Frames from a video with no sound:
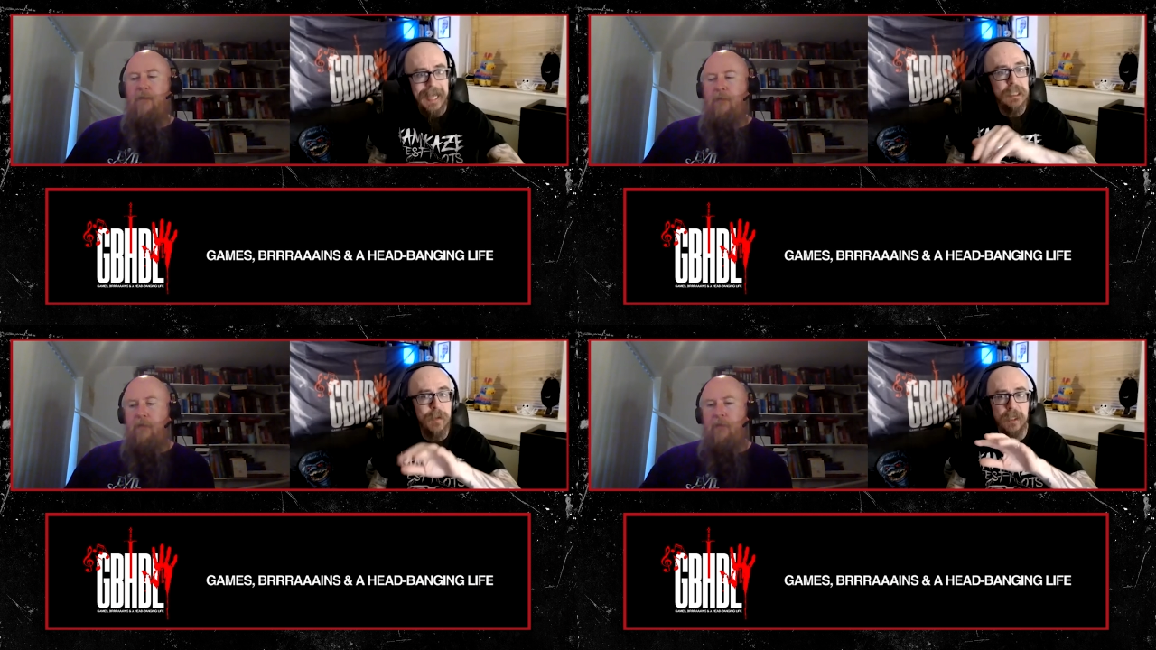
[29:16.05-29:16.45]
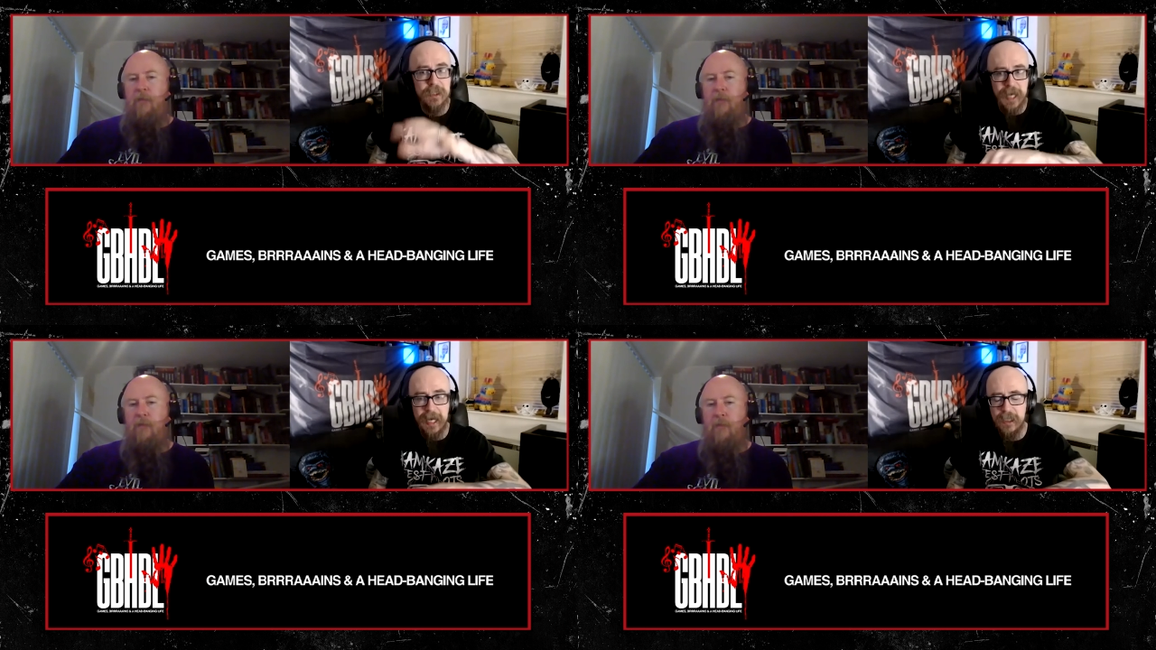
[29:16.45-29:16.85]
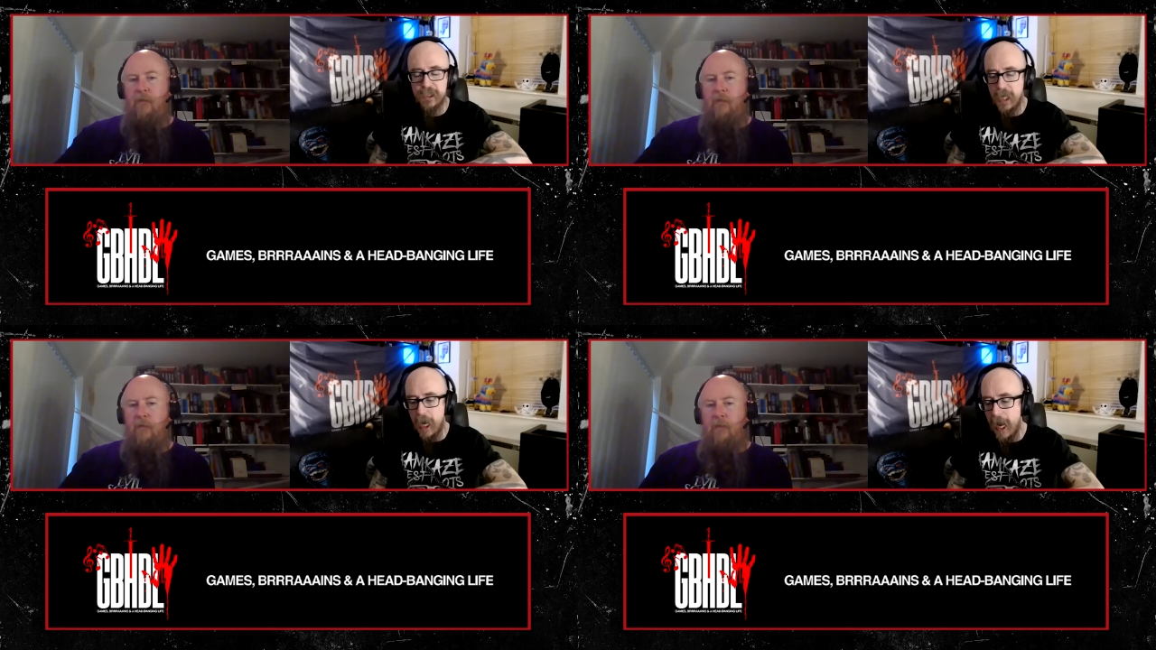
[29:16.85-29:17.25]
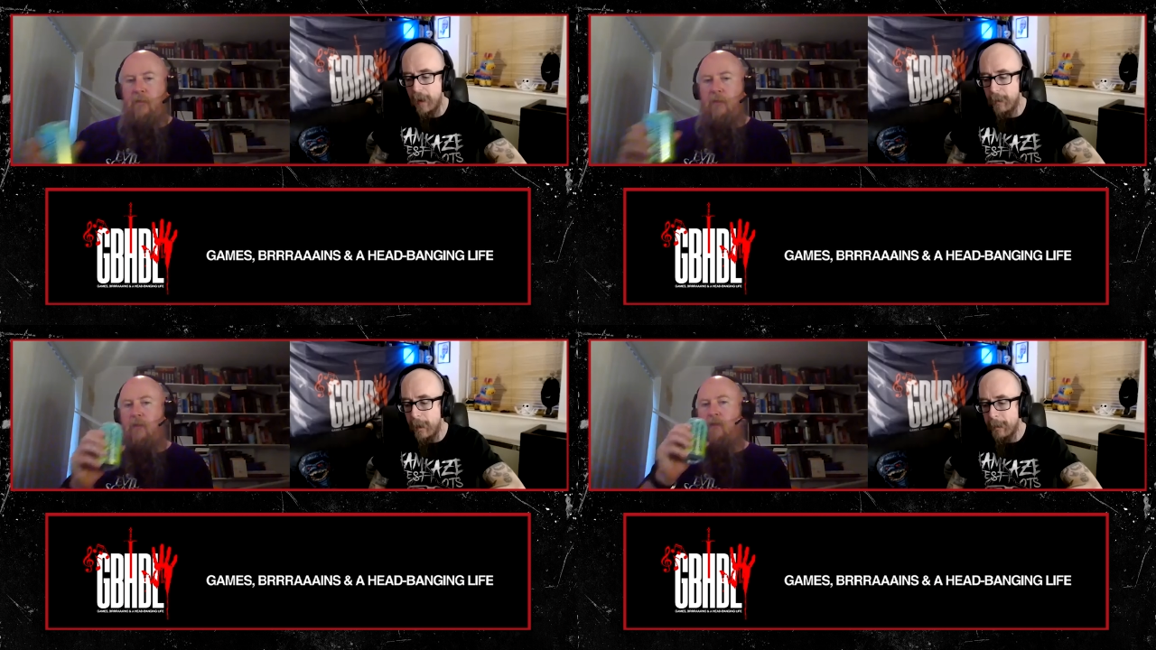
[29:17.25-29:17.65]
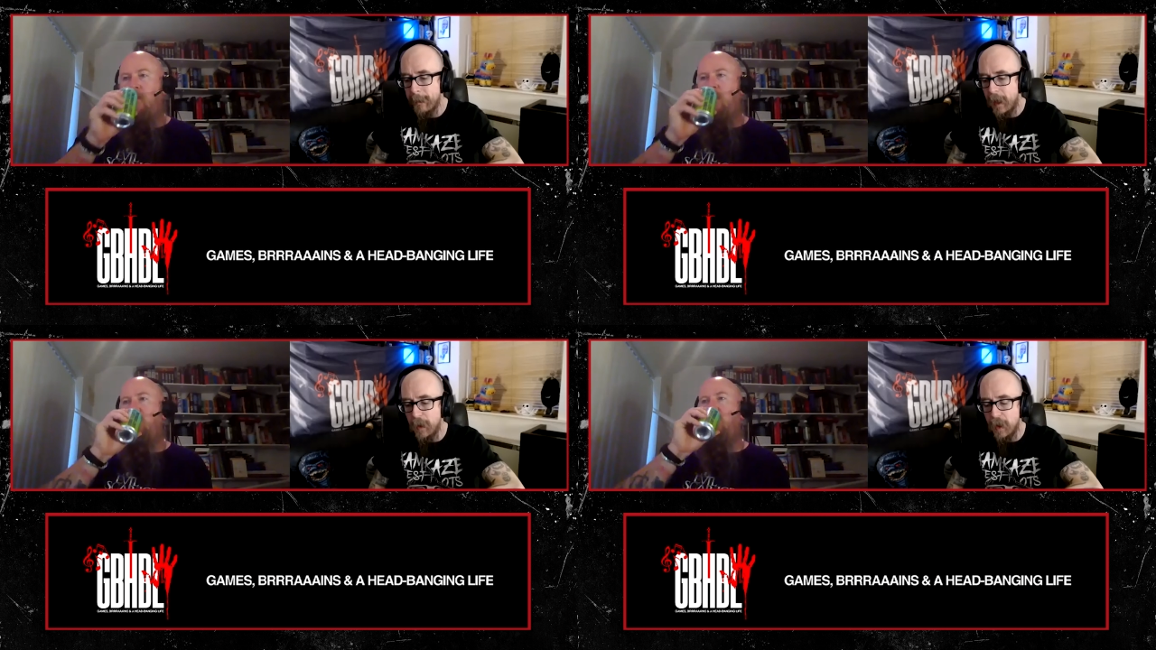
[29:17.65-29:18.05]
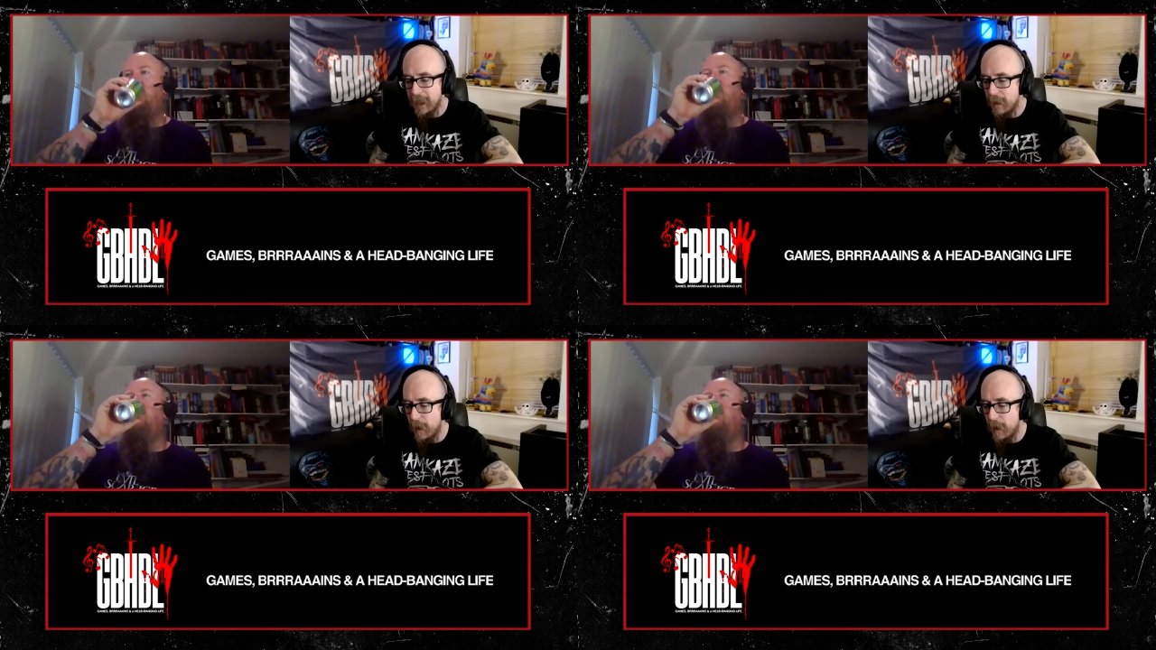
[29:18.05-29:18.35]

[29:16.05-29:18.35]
Speaker 1: Intimate dates. Um, we got the